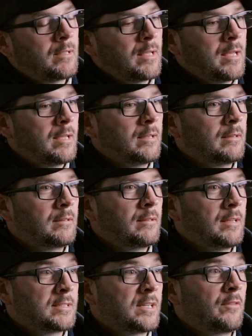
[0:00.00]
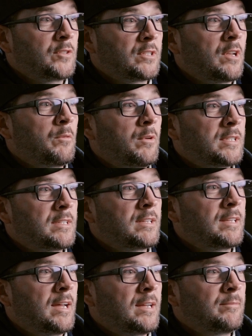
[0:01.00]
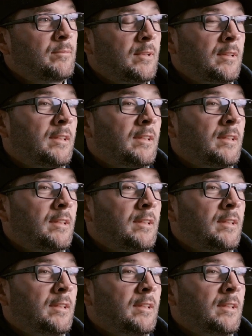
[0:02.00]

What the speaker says: And as selfish as I was at the time,